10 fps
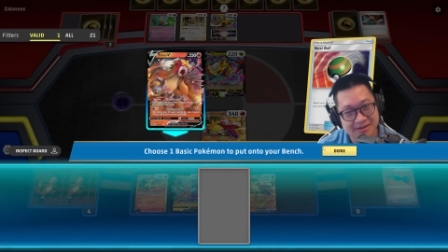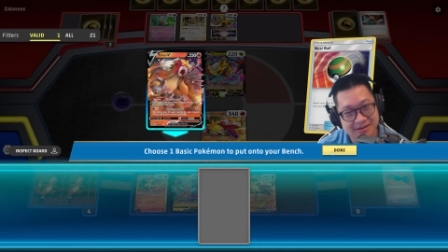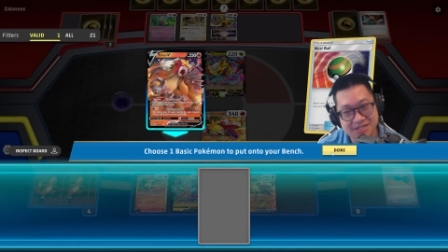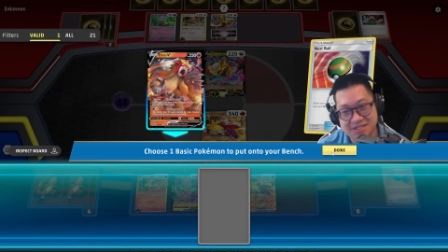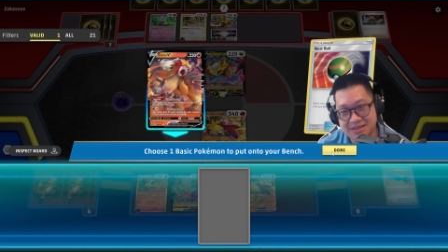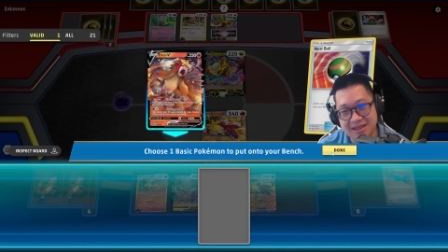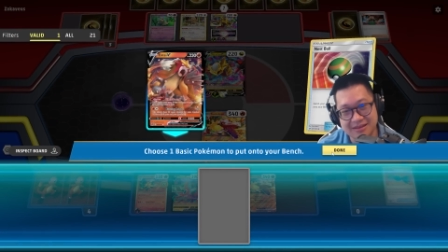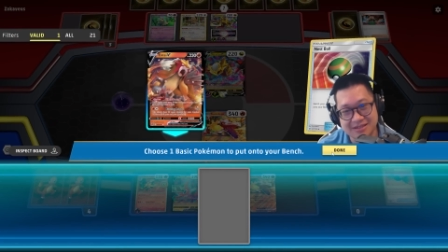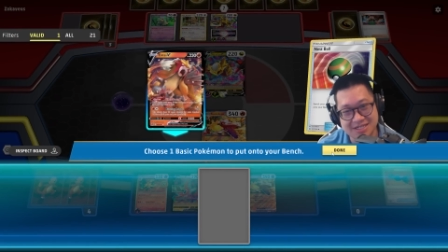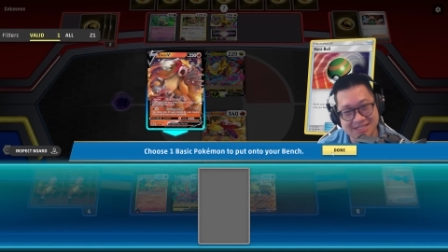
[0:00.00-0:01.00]
Just
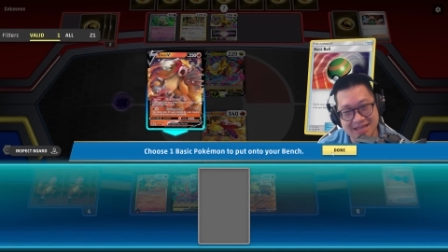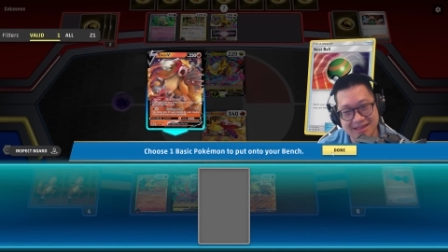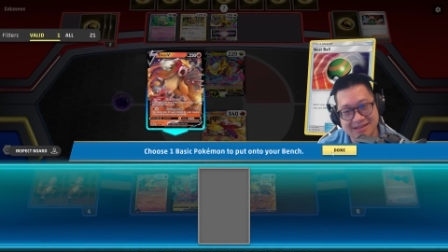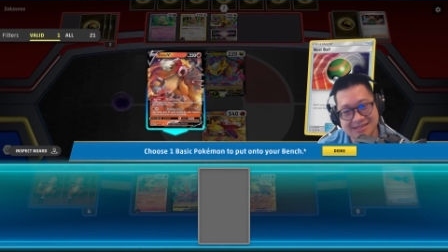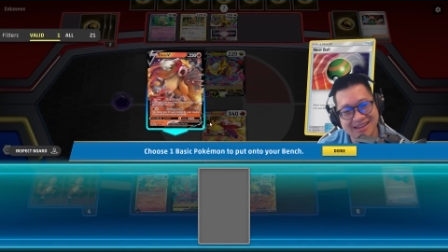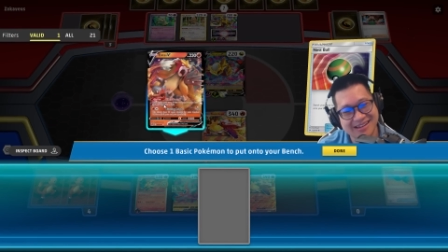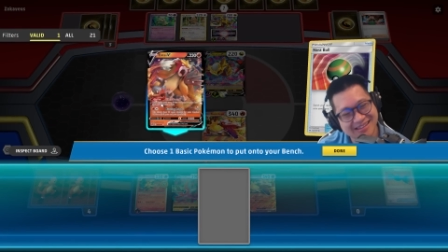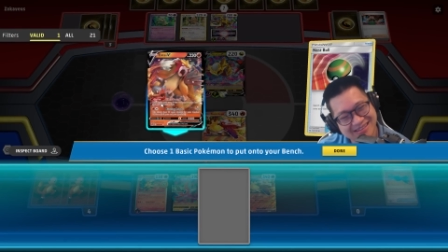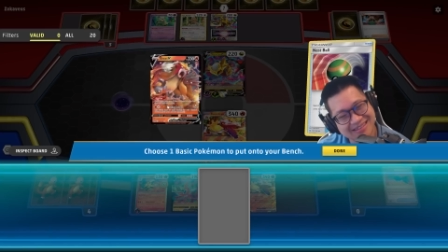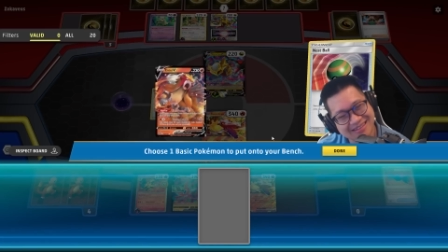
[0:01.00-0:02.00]
then, just then, it's like,
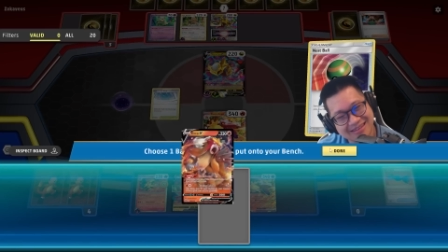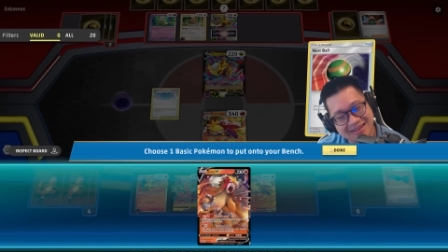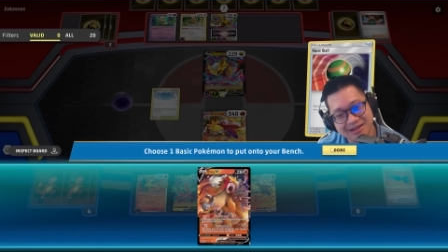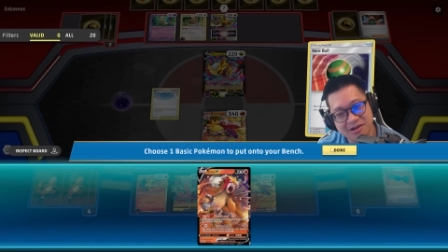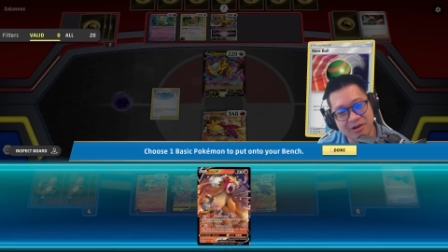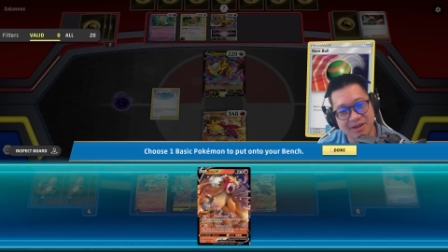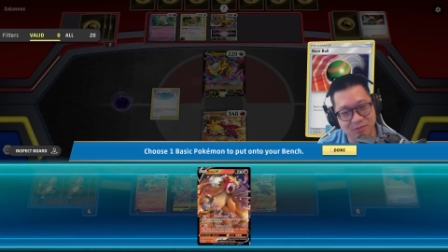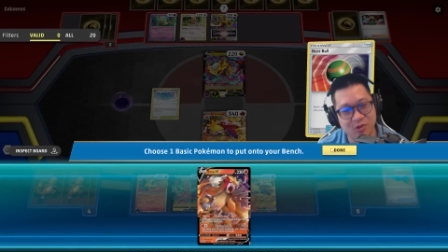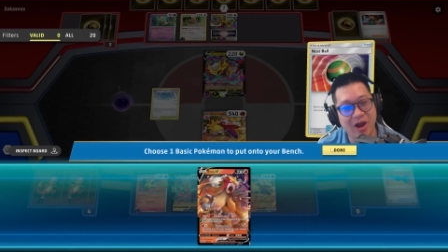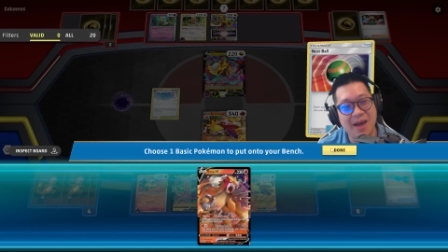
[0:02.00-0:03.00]
he can already
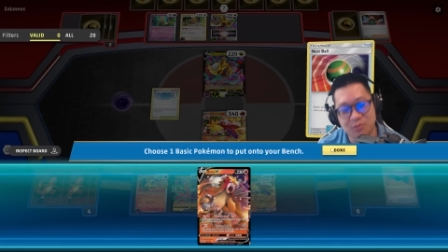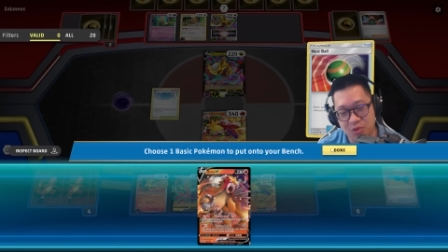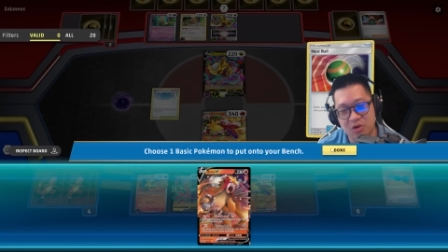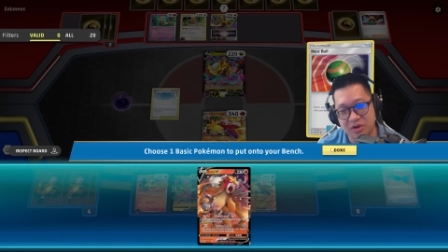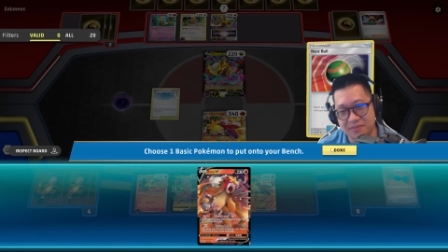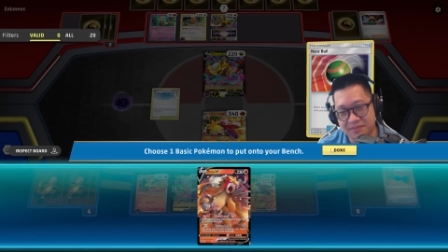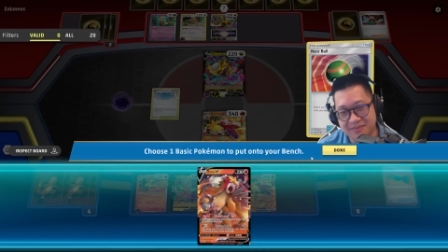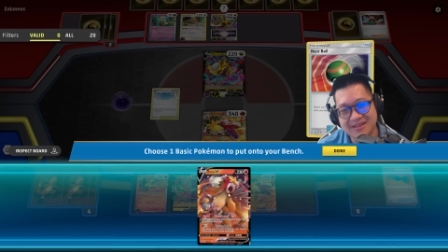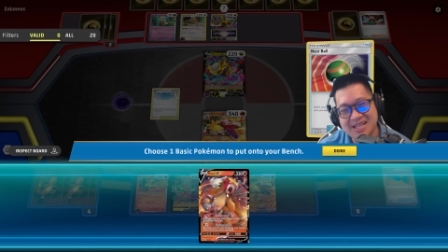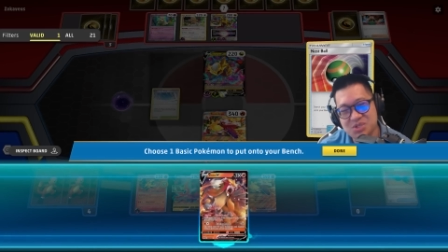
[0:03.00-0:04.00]
grab Rotom.
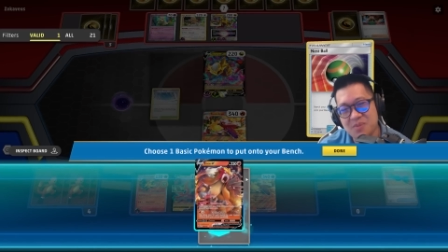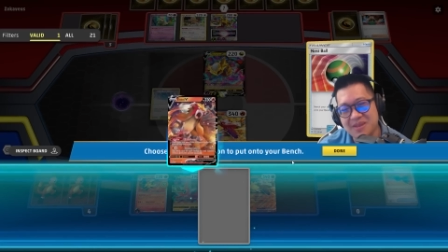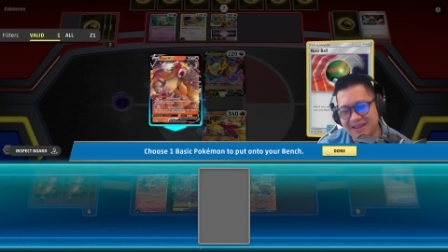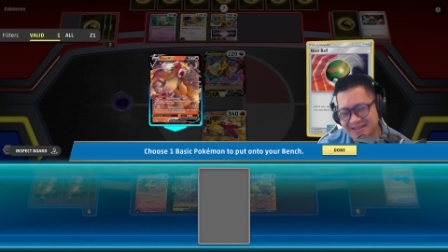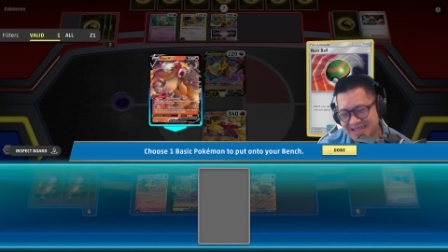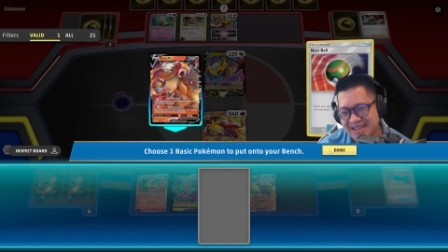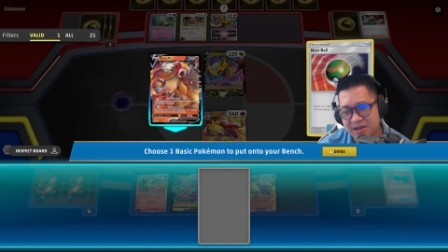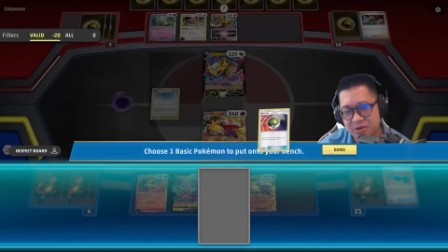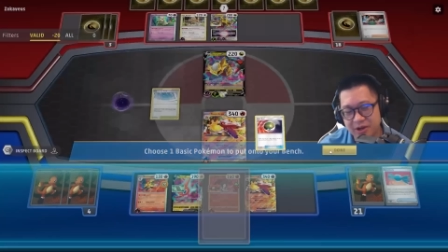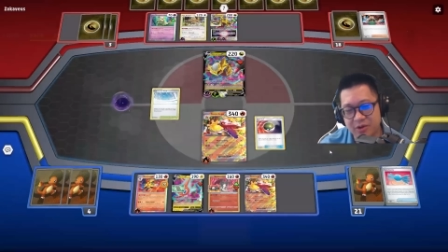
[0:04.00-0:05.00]
That's what I'm thinking. It's like, he
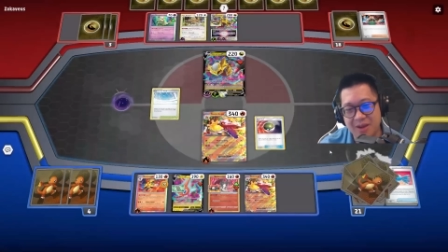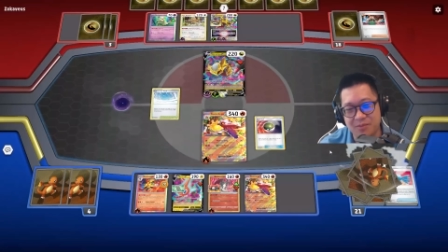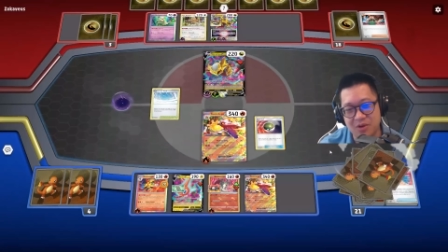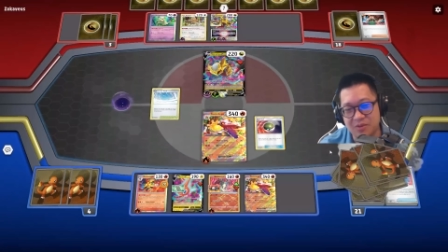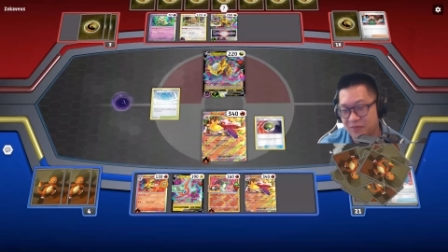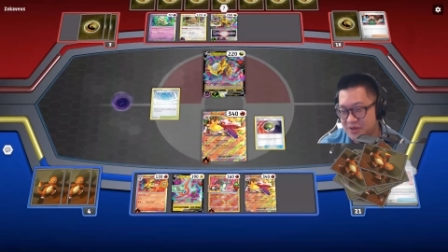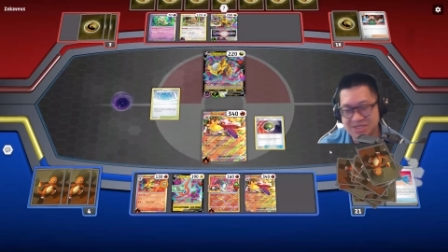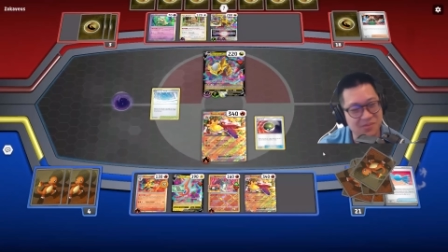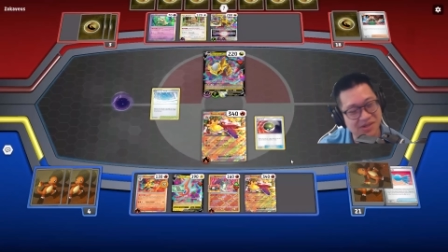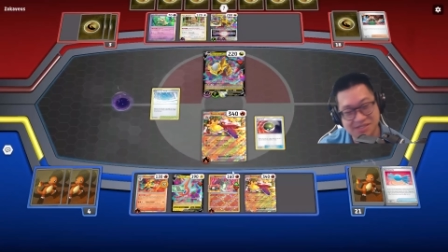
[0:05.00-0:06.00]
can already grab Rotom. For
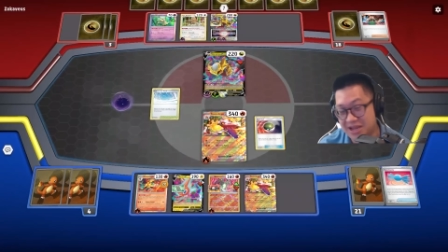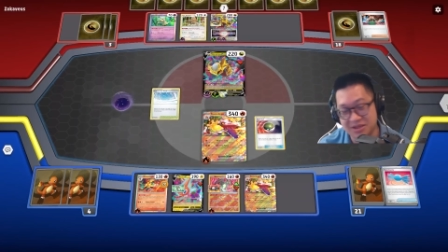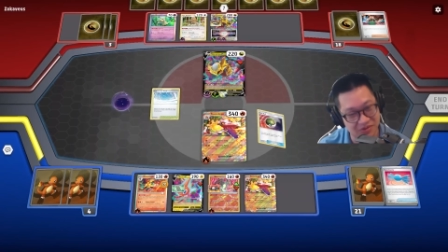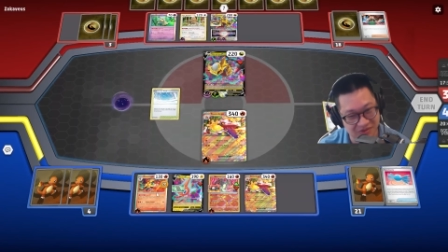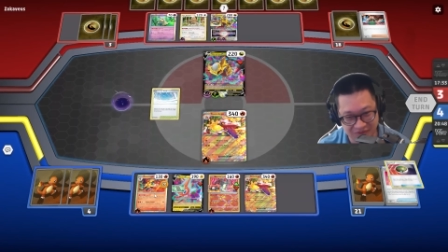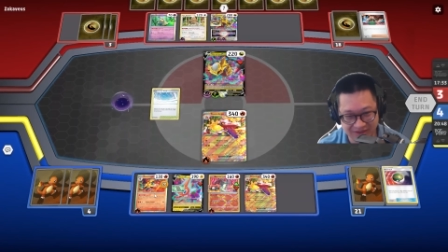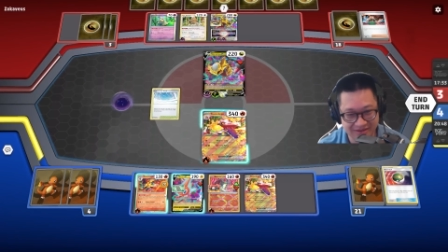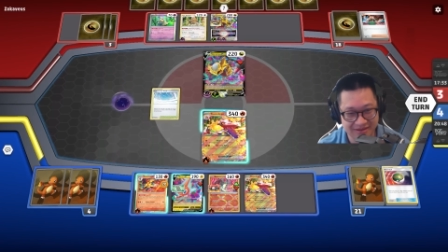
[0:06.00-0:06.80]
some reason, I don't do it.